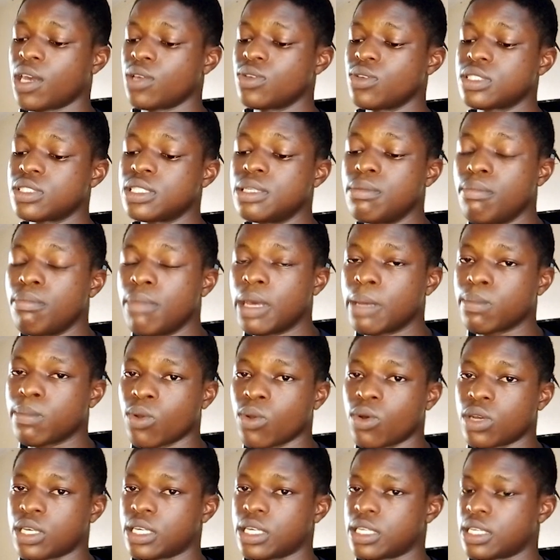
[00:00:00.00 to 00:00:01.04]
using mere
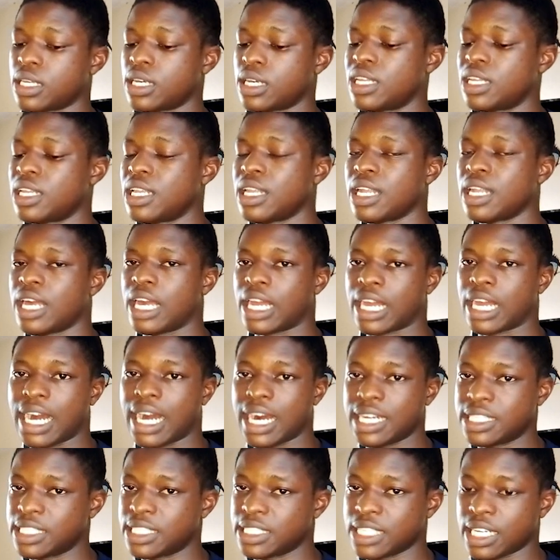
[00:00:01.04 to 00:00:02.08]
plugin like
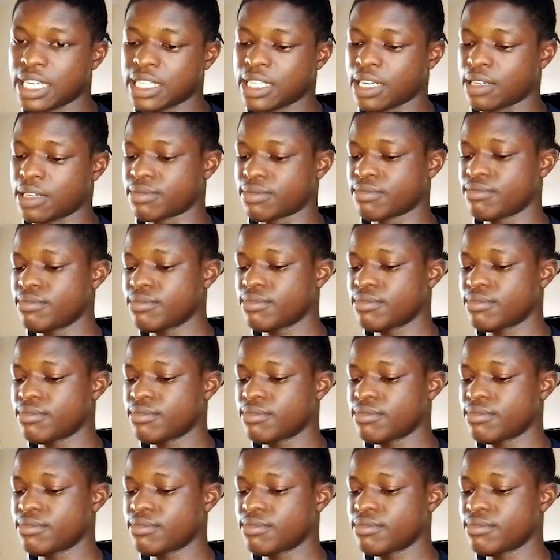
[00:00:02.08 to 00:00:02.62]
Ad Inserter.